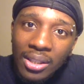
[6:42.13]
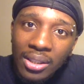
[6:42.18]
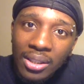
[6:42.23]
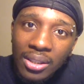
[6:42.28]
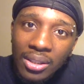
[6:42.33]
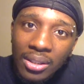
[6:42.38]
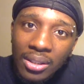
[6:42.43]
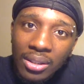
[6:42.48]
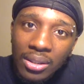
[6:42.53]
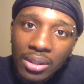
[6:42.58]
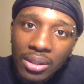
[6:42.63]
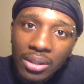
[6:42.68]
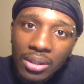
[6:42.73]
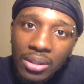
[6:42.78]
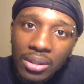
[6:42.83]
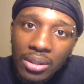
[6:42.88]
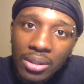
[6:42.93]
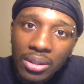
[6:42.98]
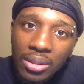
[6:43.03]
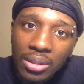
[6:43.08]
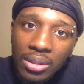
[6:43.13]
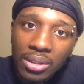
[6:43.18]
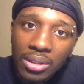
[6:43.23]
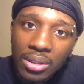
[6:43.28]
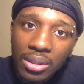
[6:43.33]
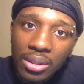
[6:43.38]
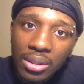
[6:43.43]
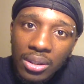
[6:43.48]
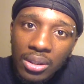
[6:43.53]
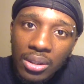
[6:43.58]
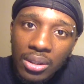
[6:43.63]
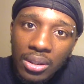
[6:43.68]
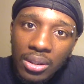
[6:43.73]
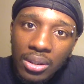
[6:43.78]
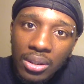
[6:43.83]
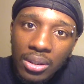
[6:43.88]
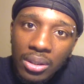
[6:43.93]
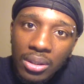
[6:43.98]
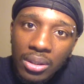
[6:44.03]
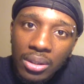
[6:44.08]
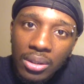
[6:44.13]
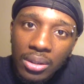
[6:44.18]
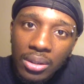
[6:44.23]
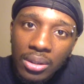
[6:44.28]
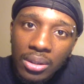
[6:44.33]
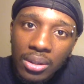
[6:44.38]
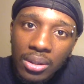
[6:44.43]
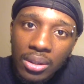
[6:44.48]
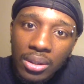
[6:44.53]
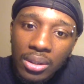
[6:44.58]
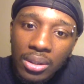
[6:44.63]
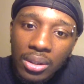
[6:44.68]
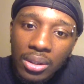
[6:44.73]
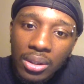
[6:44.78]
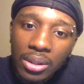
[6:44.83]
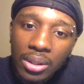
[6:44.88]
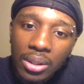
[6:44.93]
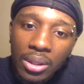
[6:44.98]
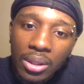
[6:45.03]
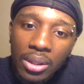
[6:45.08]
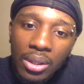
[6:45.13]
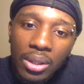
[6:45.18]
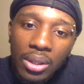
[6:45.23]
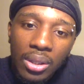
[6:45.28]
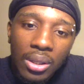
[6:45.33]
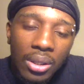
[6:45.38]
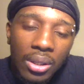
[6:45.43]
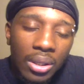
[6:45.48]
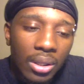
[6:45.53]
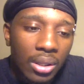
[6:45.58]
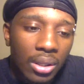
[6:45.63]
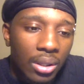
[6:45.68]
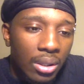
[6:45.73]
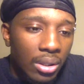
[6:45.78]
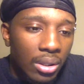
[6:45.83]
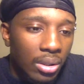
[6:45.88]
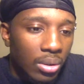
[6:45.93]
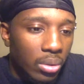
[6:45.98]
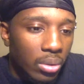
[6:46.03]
(no one is talking)